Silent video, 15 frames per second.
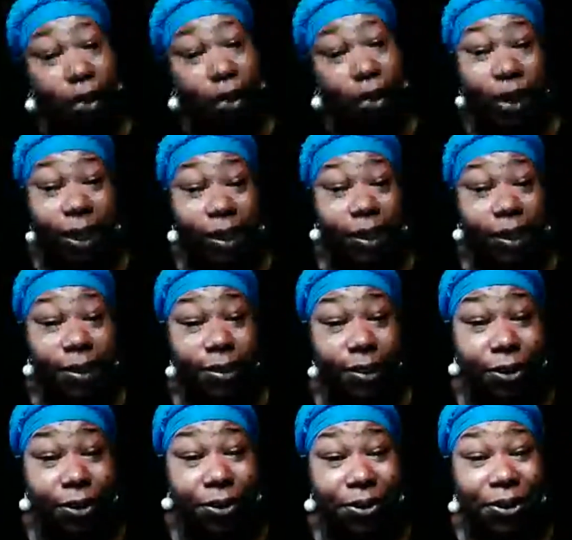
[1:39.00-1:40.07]
currently in your
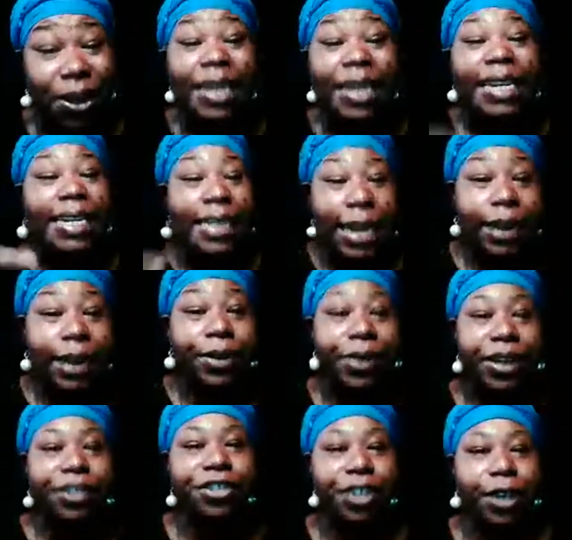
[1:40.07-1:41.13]
circle need to hear
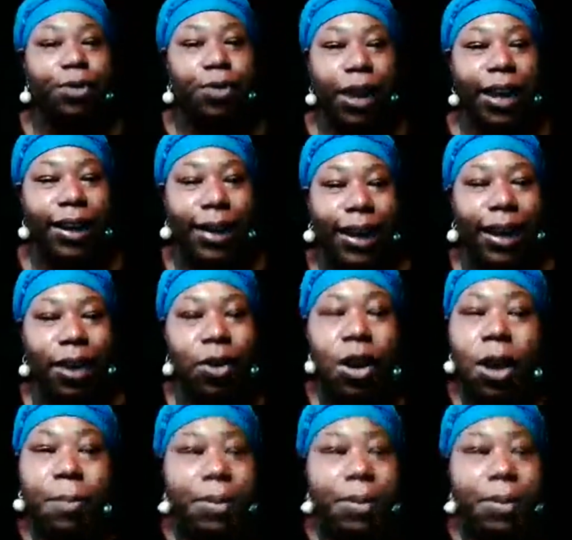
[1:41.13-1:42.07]
this shit right now